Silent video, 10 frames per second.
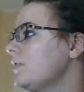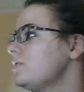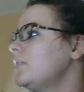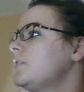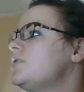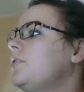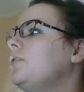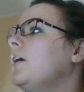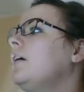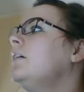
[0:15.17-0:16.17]
so I could show
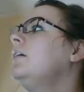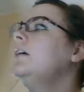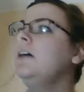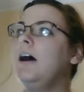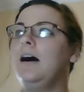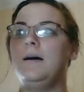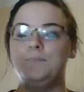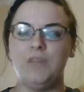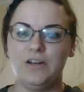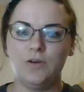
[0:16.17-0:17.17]
you.
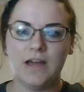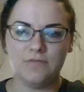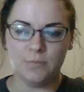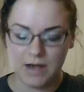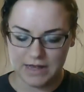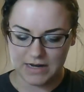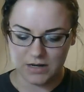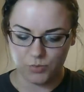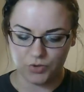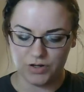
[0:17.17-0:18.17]
I don't have the mod
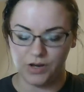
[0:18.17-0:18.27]
anymore.